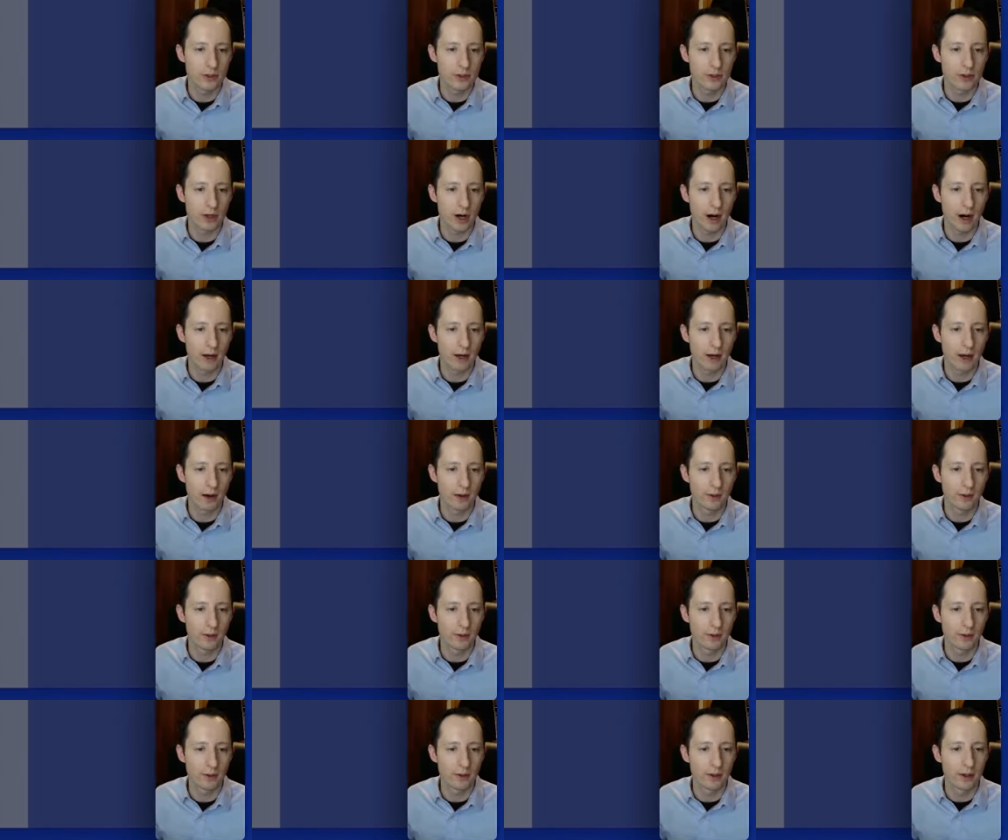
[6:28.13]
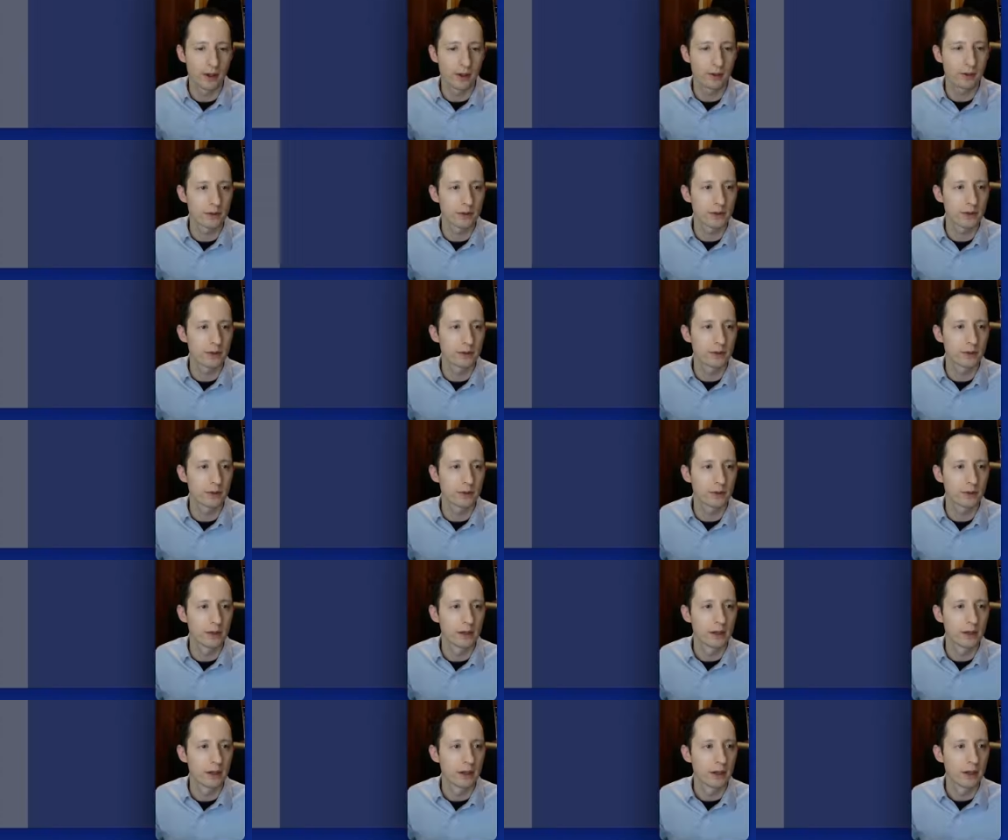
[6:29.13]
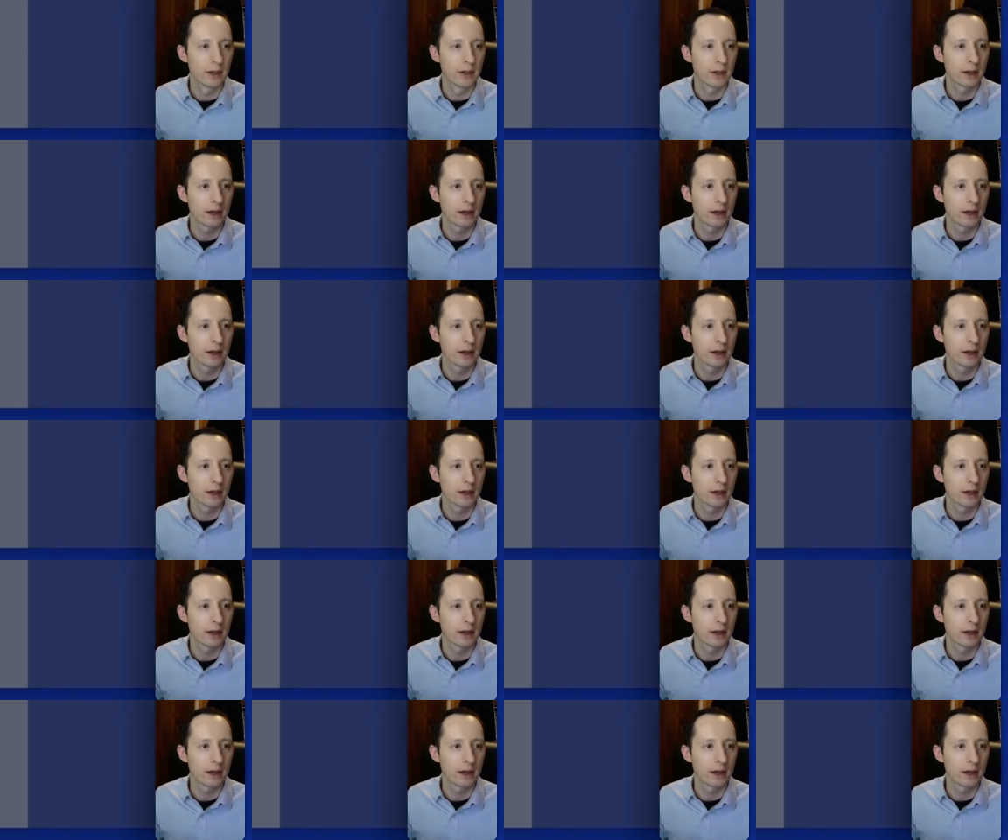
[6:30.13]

to just try it out real quick, let's do